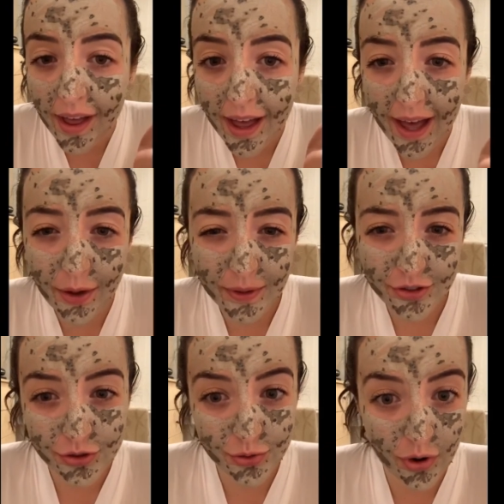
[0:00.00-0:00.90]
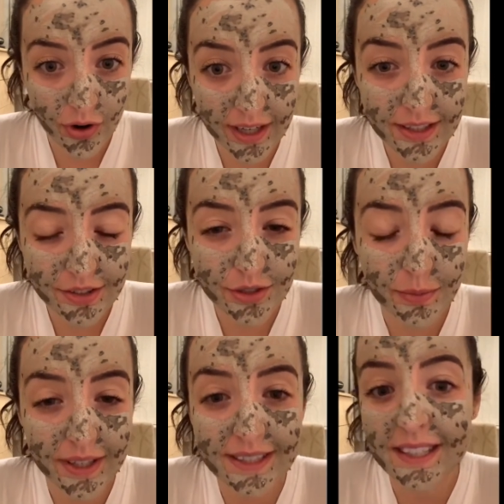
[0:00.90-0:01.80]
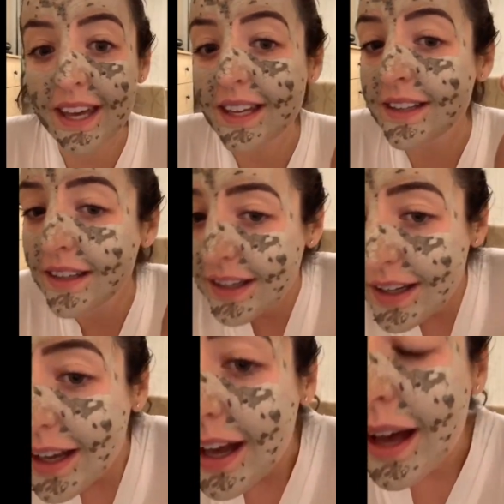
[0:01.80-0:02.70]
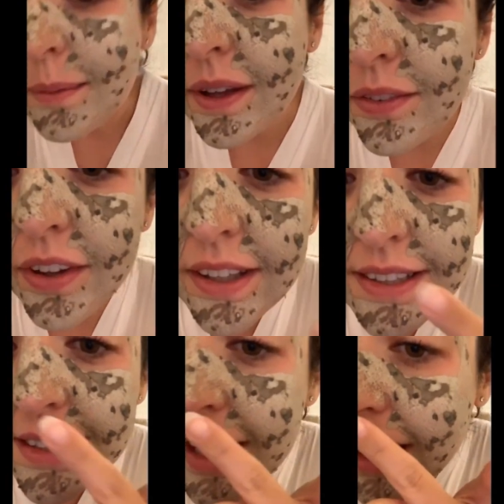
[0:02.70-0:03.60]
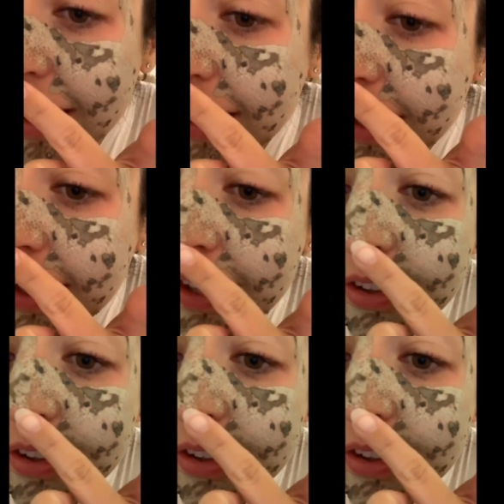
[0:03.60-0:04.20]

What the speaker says: how it's dried to my skin. If you can see, it is